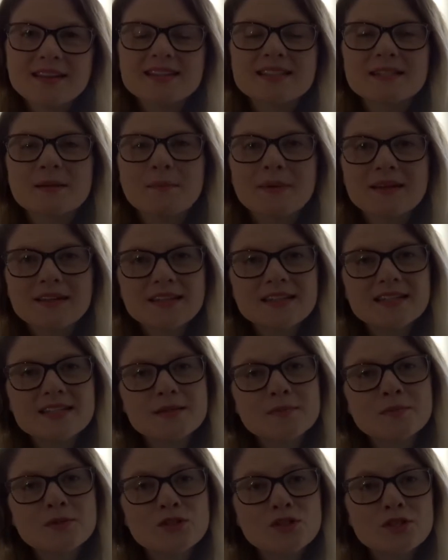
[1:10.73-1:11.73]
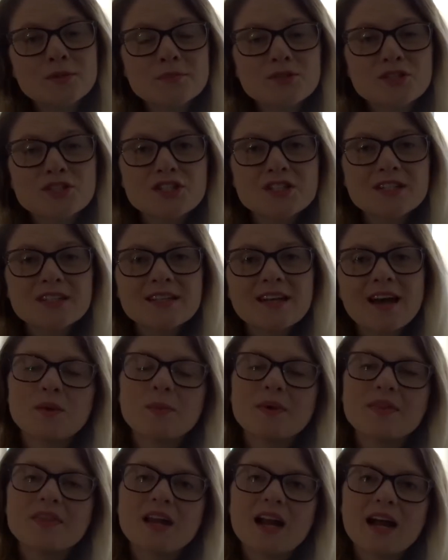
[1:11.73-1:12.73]
It's a monthly subscription. The
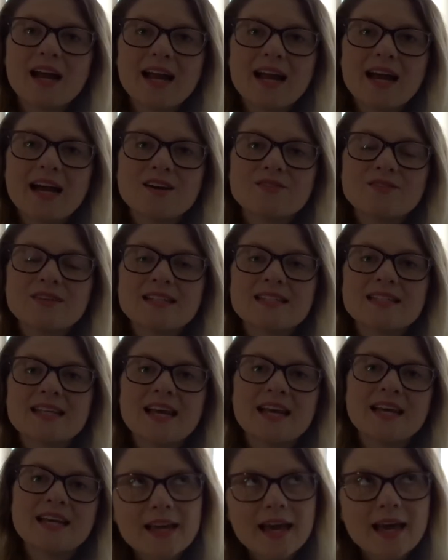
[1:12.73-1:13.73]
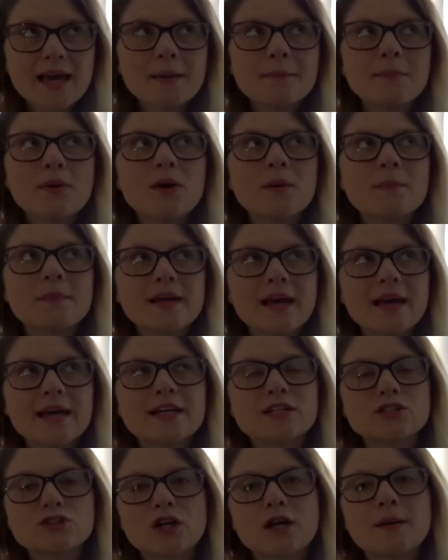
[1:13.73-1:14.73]
one that I have is a K-pop
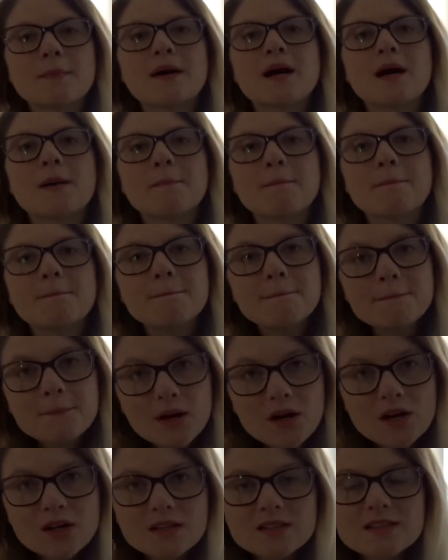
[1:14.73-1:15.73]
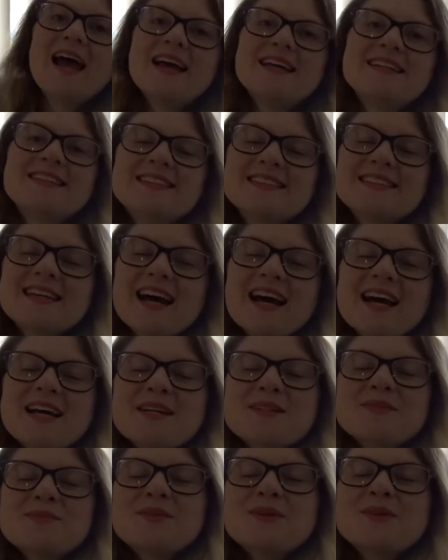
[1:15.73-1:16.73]
K-drama box, and I
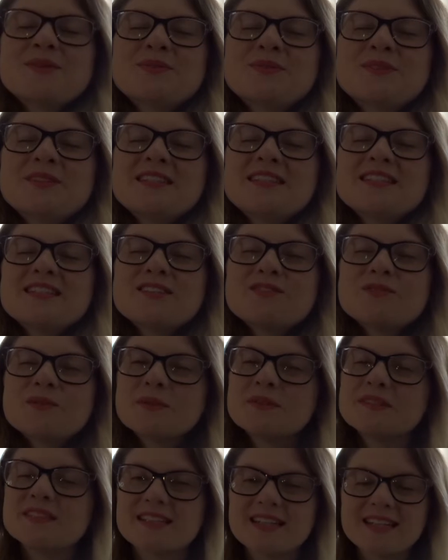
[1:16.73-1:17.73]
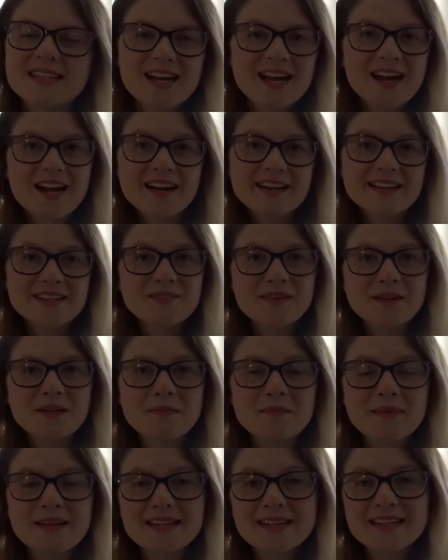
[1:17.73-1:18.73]
am really looking forward to it, and I highly
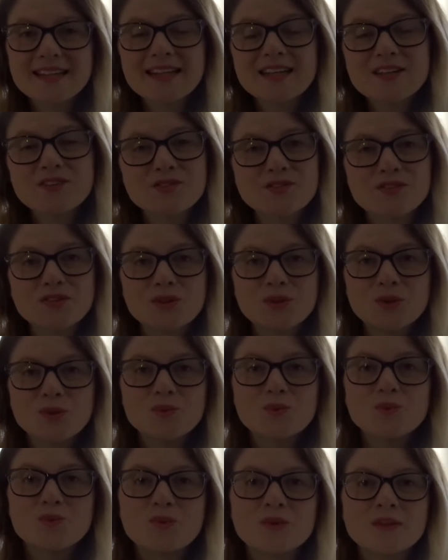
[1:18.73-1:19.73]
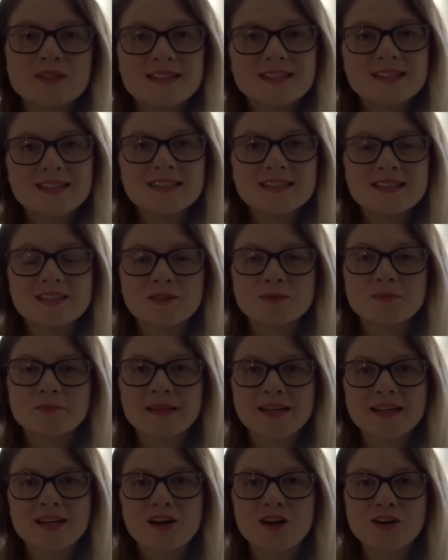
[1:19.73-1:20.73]
recommend it if you want a little
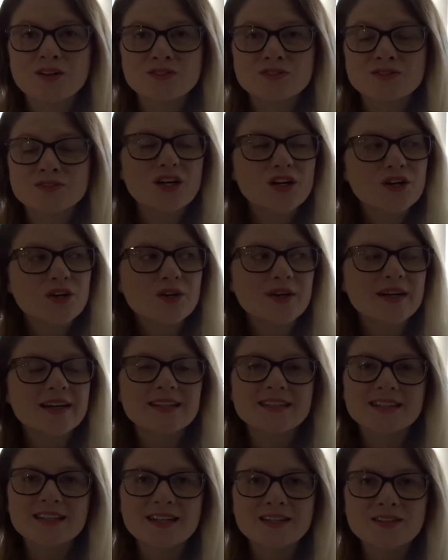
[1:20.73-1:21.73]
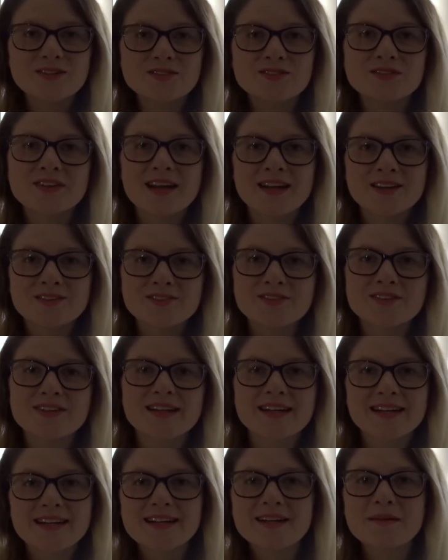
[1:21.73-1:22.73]
bit of Korea love
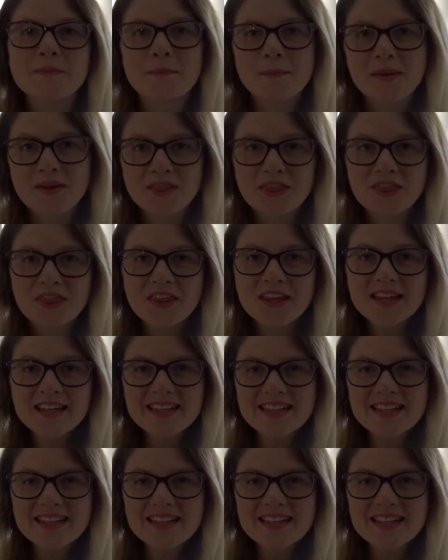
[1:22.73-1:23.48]
every month.